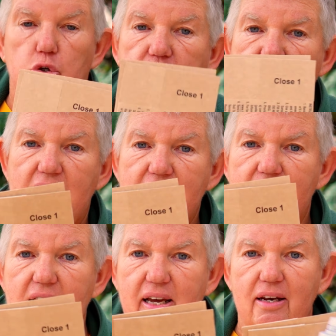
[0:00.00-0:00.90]
you send
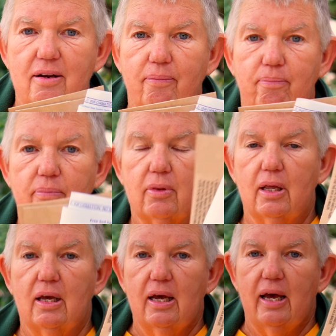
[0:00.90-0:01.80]
it in,
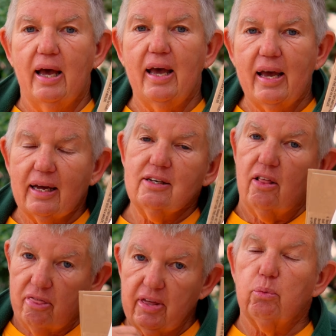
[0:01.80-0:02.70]

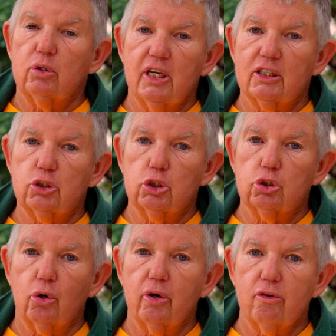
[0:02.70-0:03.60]
and they will test your
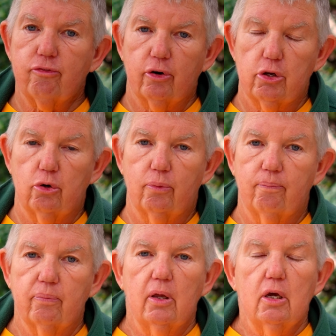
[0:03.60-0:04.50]
soil for you.
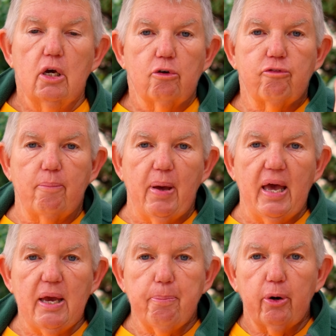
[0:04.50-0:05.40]
From
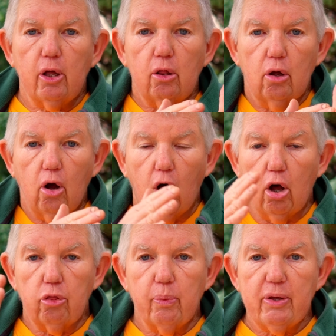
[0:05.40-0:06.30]
April
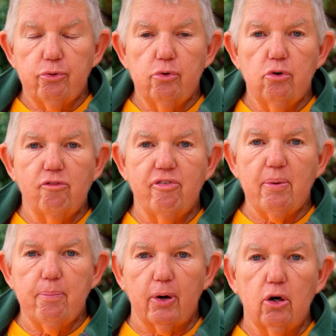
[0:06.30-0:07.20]
all the way through
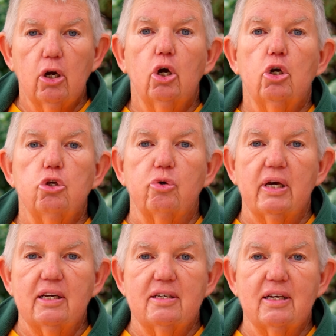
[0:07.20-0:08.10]
November, you
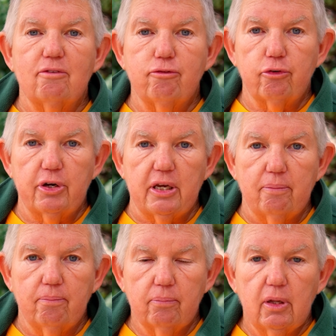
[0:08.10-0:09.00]
get it done free.
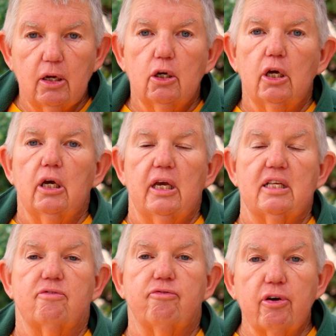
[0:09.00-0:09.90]

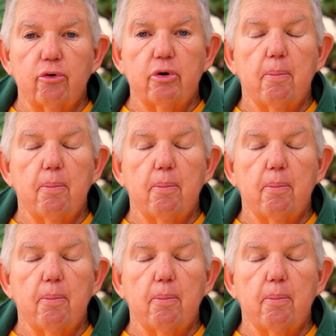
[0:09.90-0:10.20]
It's very